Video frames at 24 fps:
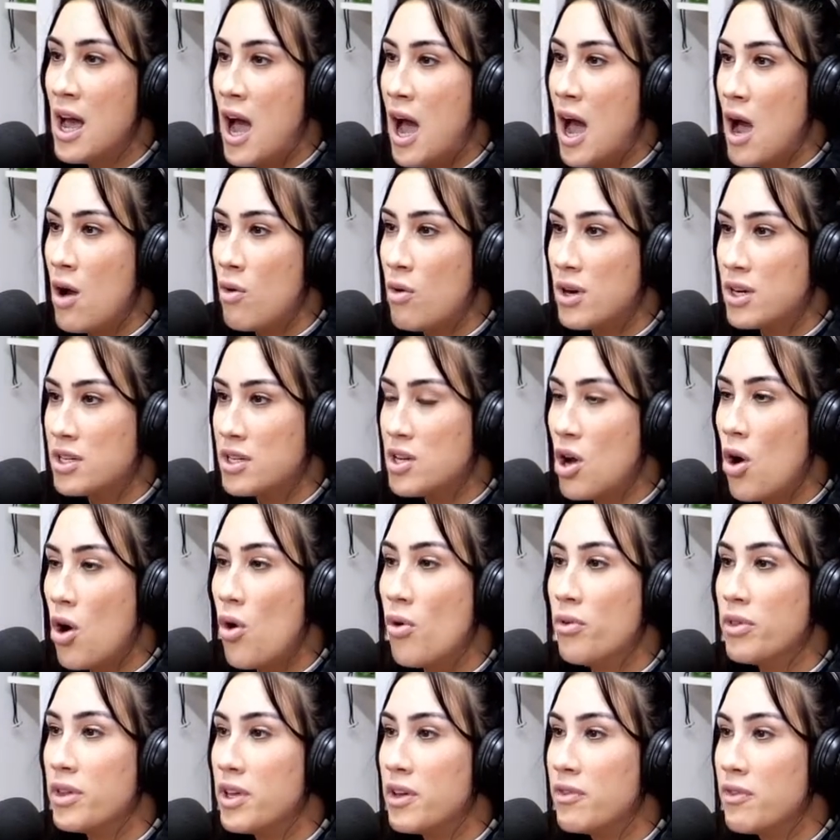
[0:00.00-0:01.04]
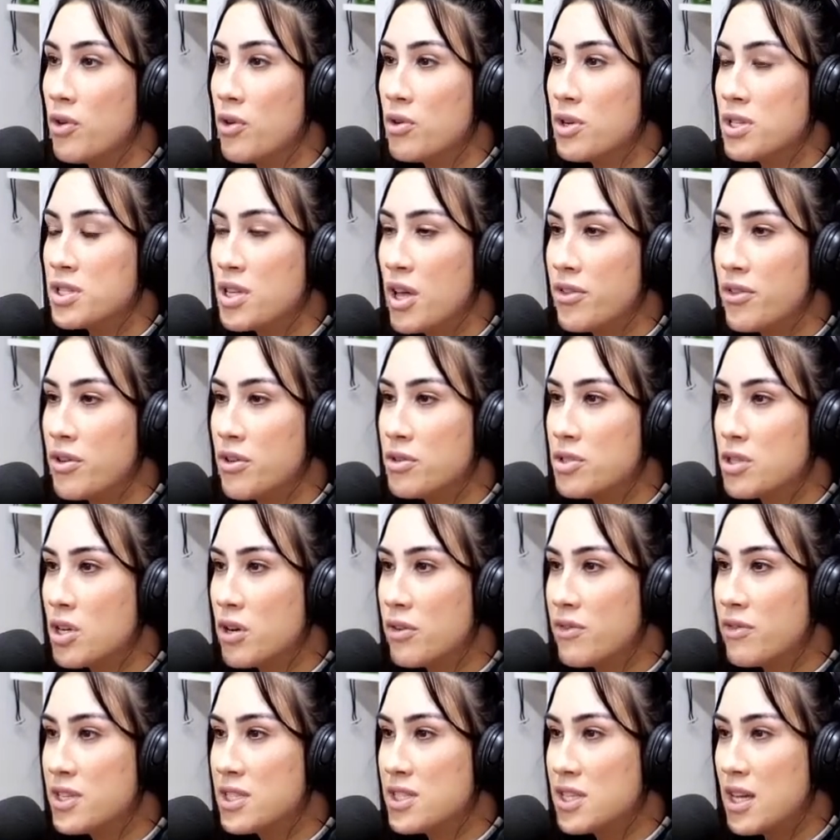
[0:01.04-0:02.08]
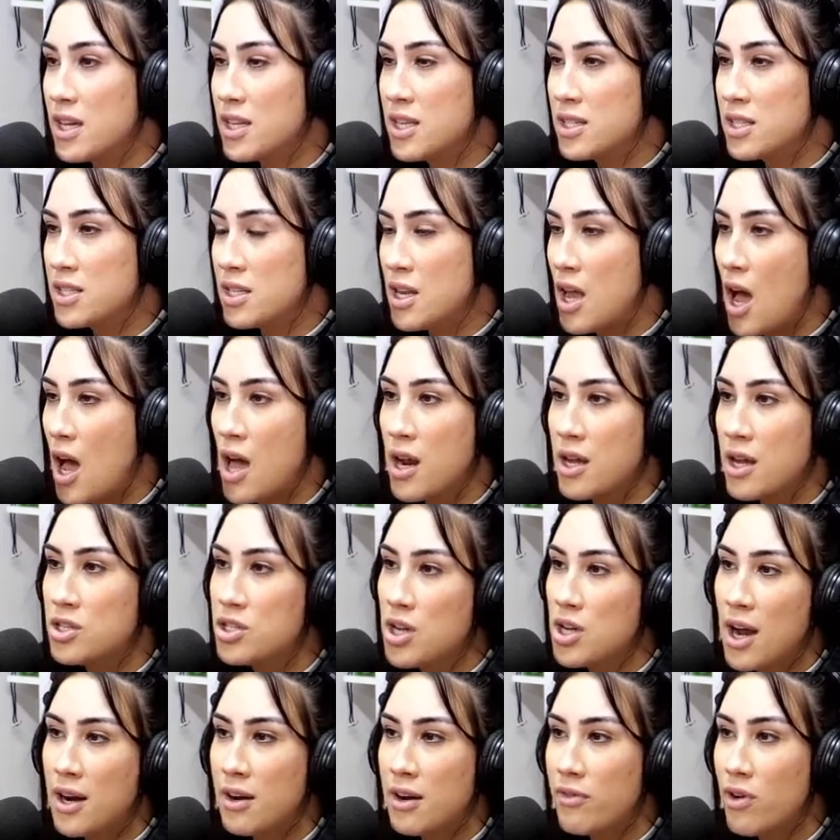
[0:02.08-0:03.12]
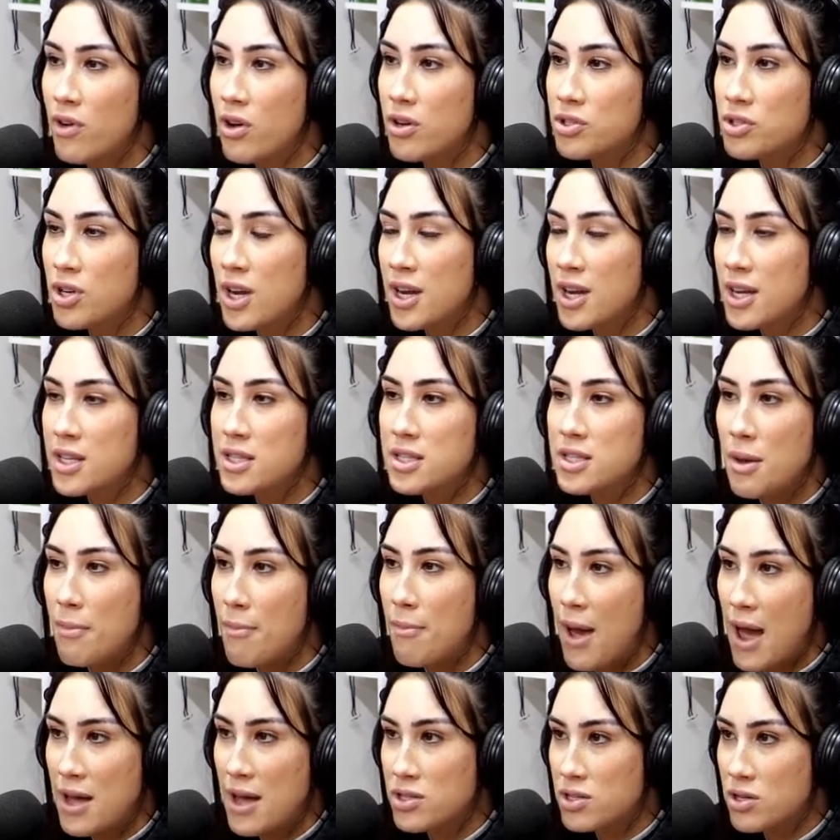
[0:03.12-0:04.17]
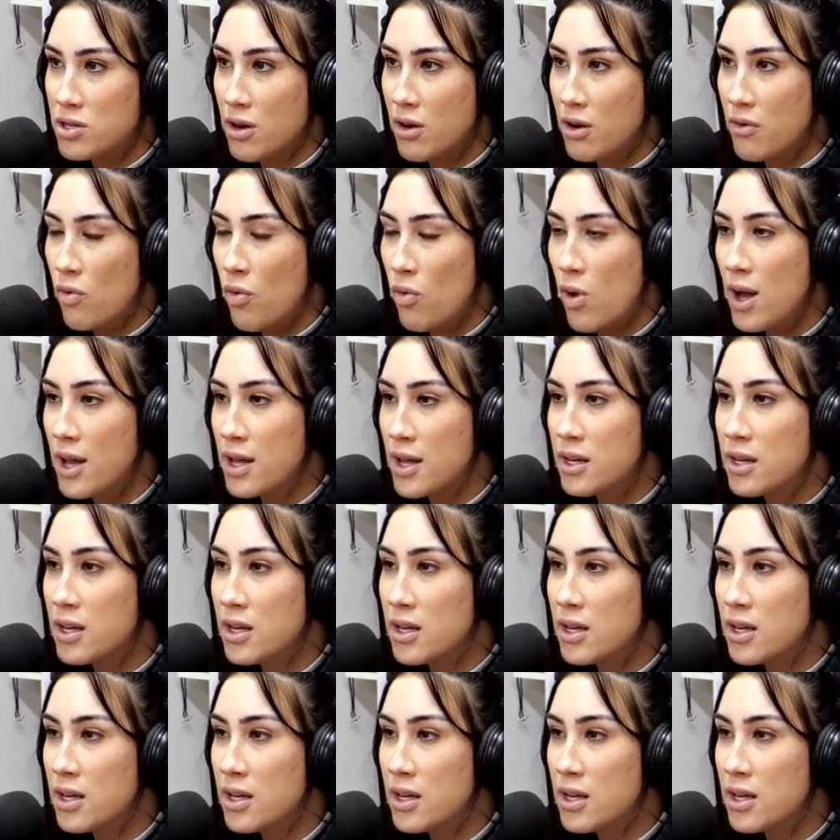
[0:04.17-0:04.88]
I wanted to only focus on those services, not a jack of all trades, a master of one.